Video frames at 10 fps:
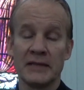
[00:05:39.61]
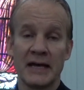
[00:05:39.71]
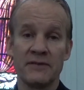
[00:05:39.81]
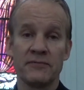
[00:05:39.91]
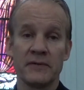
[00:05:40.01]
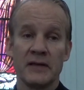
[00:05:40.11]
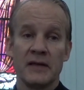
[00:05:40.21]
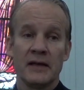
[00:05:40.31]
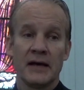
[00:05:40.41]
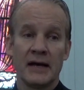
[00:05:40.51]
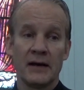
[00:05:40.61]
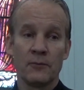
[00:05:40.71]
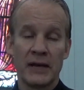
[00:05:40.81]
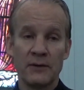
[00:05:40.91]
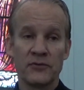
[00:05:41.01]
life,
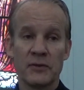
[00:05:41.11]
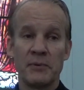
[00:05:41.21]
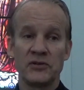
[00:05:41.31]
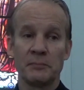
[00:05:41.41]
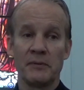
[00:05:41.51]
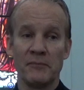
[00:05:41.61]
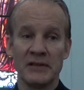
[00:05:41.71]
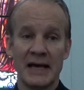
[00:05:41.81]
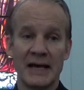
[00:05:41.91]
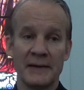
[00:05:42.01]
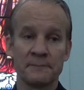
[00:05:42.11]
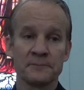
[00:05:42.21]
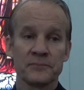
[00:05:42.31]
when he was the Bishop of Milan,